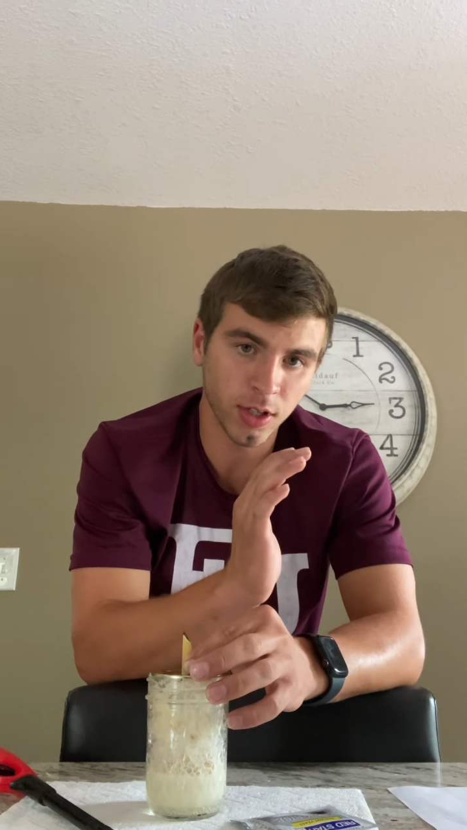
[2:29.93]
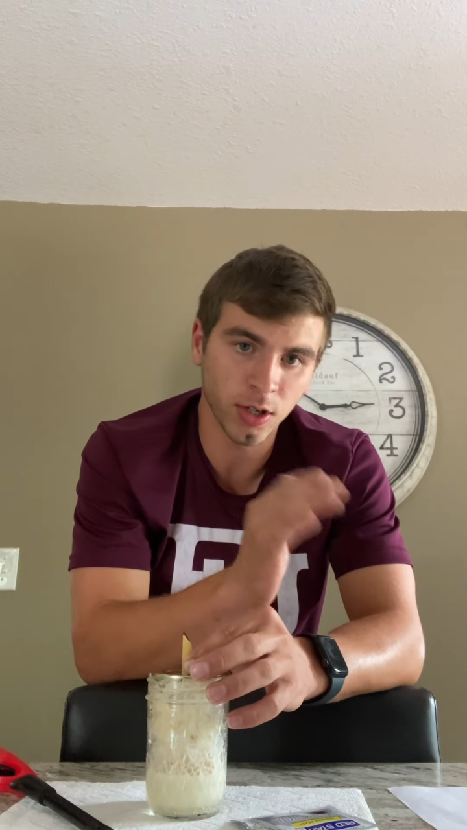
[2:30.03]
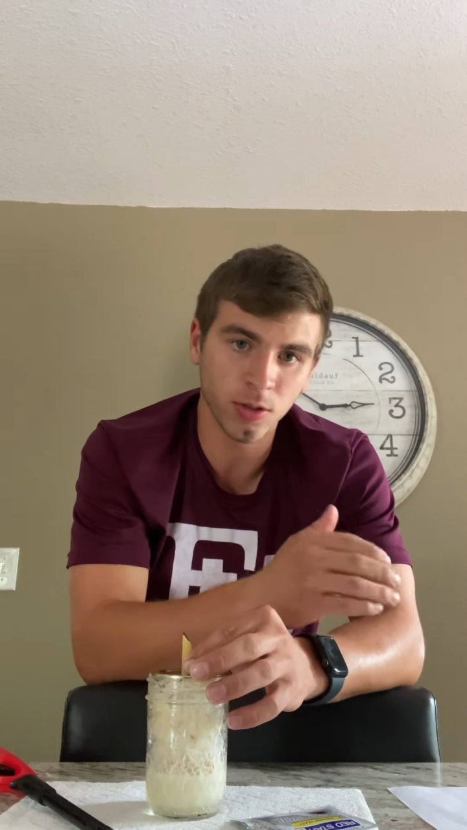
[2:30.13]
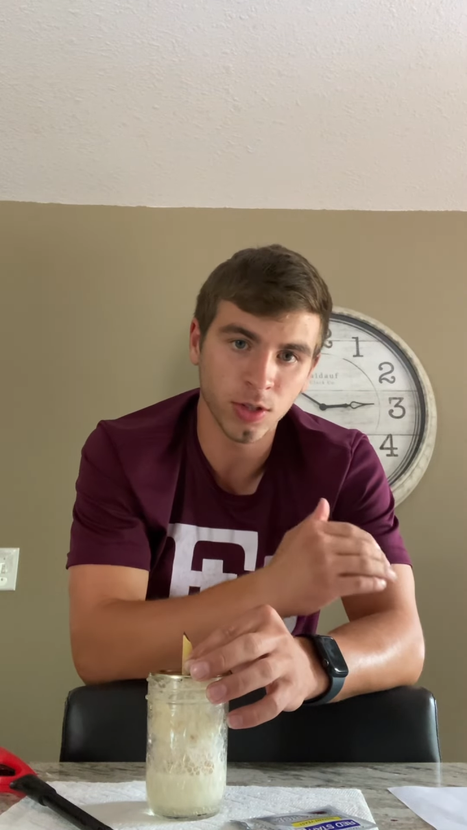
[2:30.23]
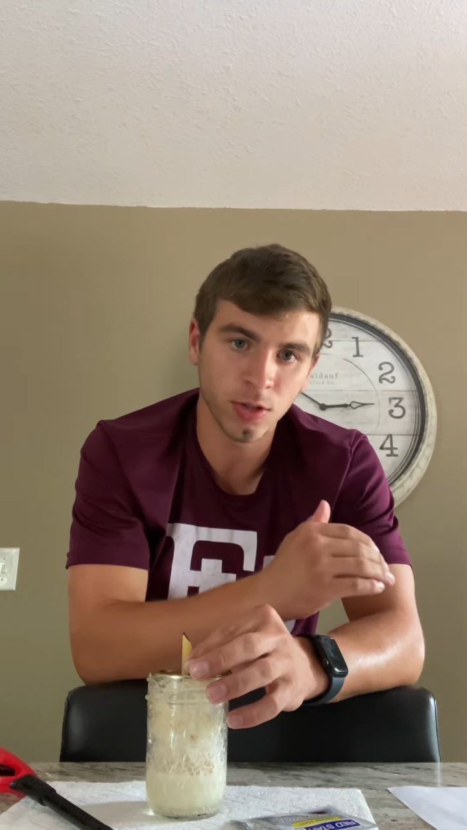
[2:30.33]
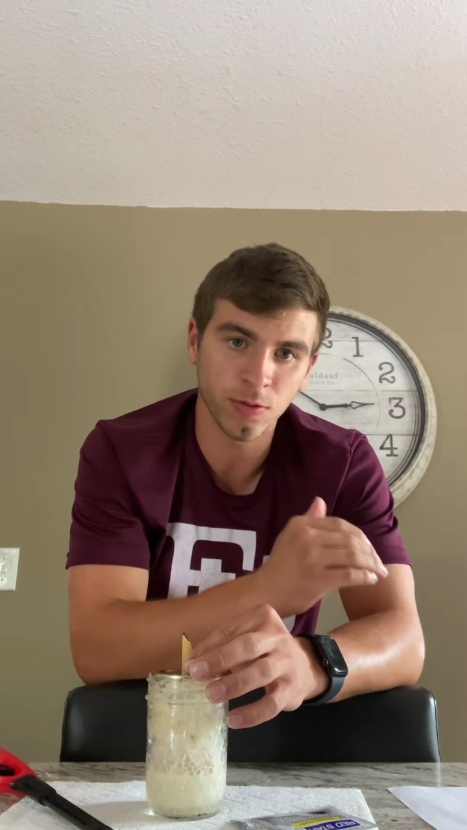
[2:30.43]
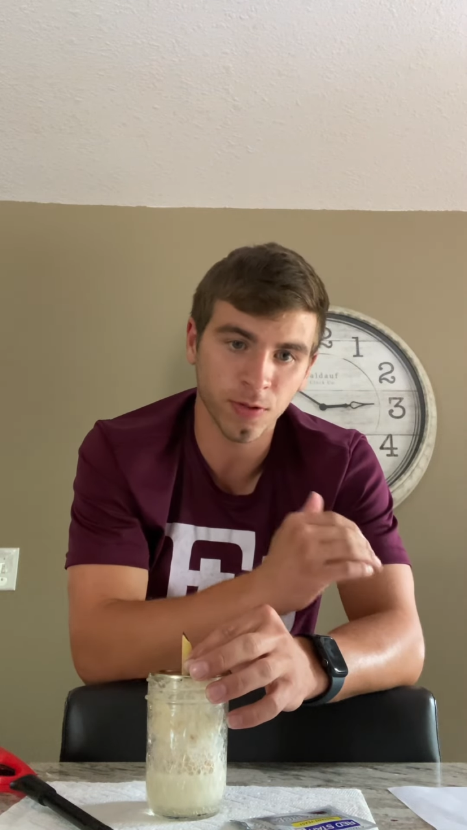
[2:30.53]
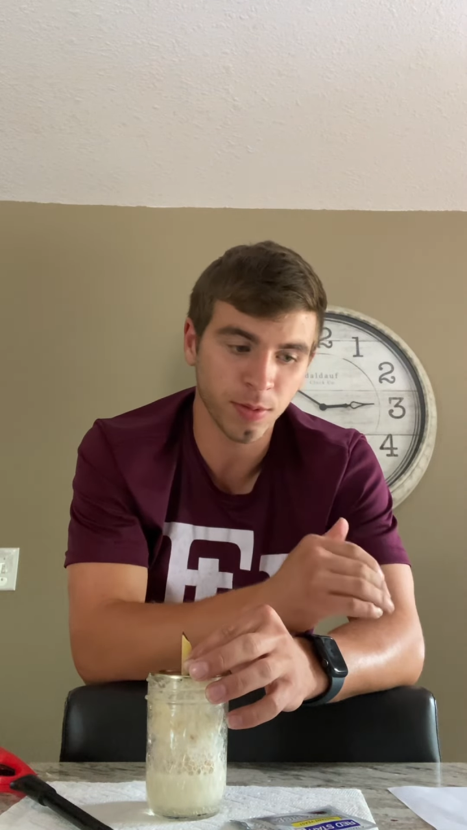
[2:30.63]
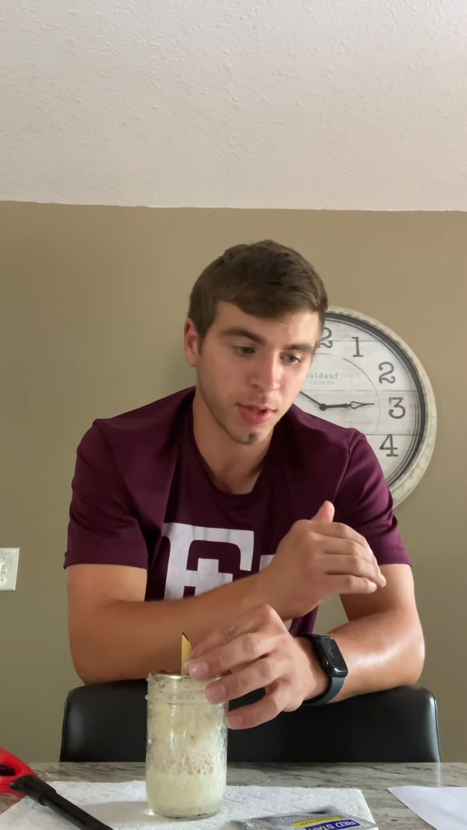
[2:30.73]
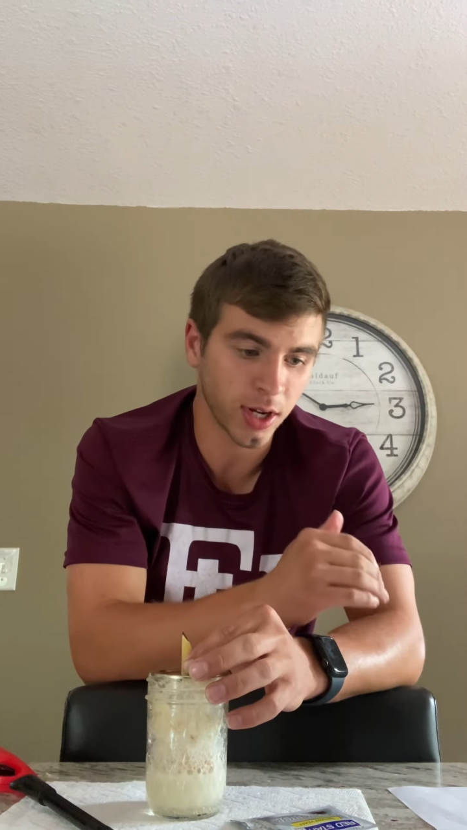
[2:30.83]
O2
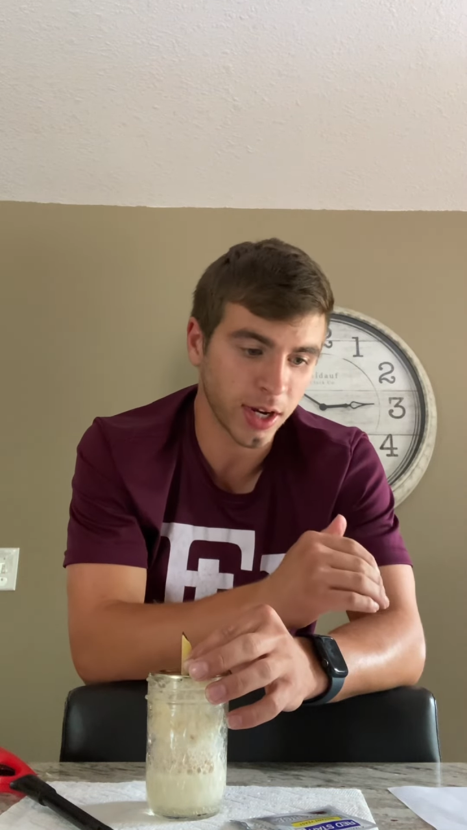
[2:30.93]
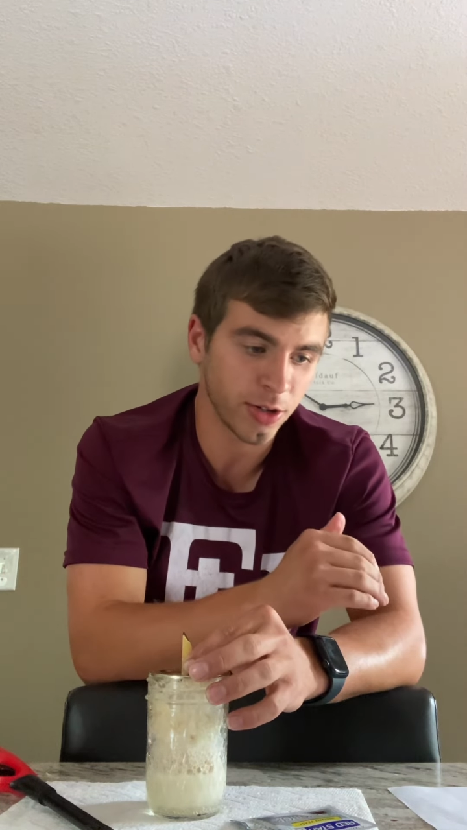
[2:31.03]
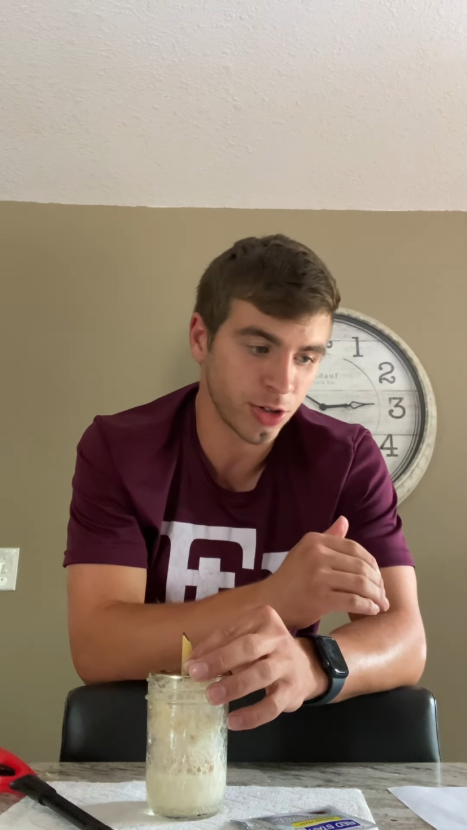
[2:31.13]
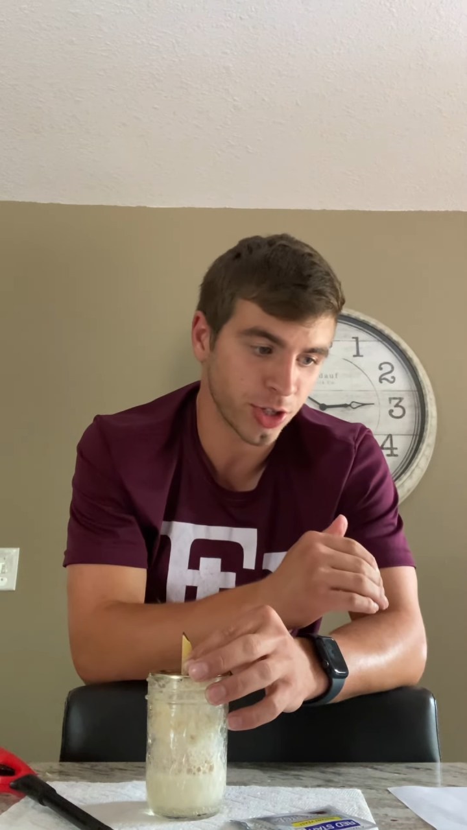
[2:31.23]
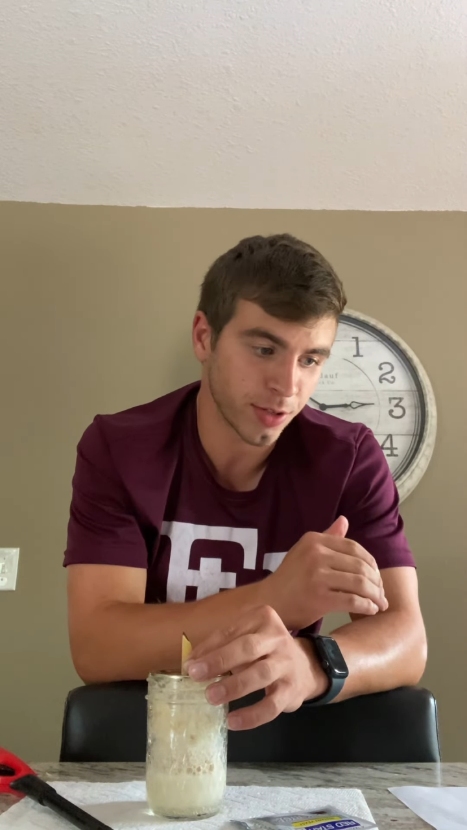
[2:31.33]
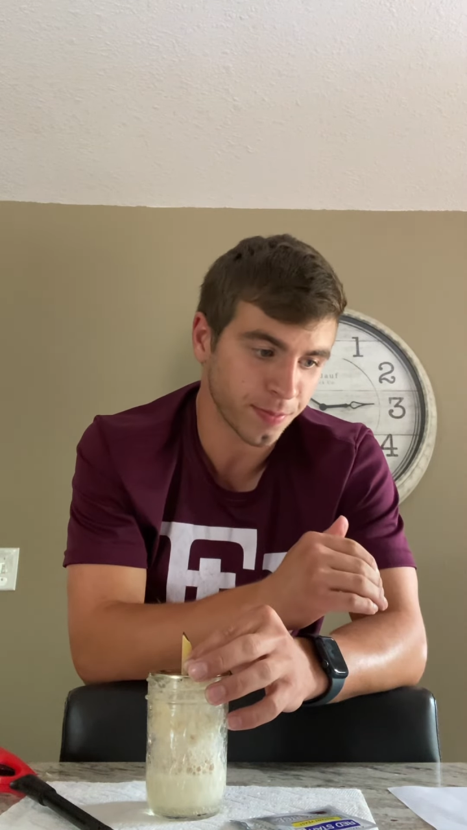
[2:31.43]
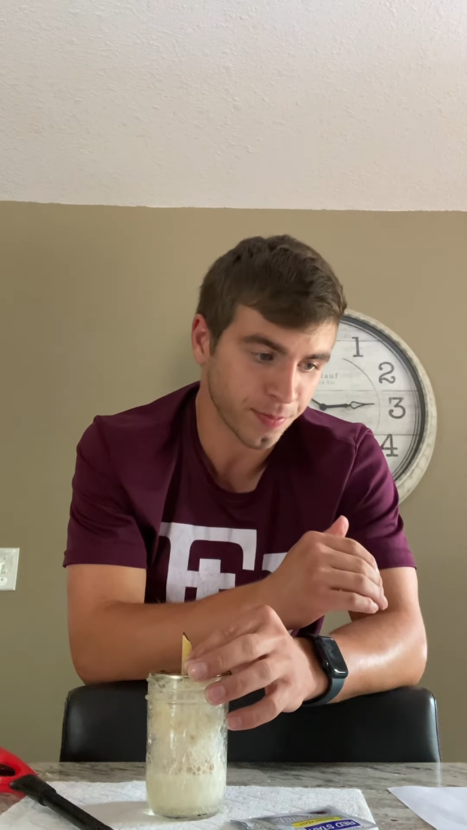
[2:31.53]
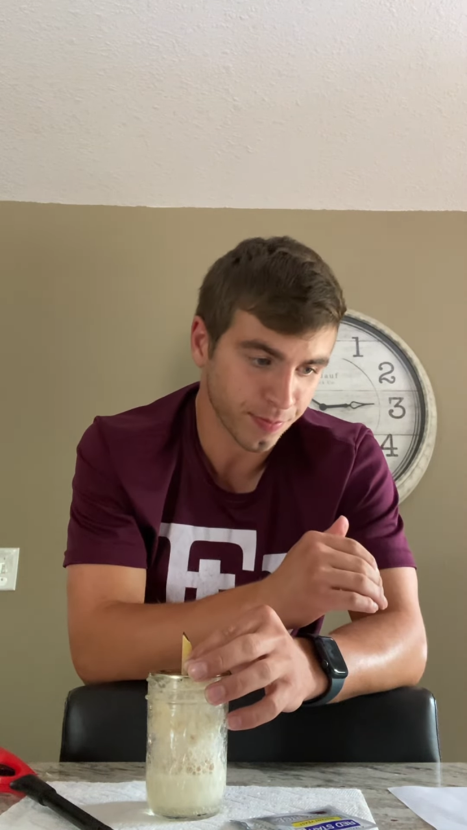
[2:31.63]
from the hydrogen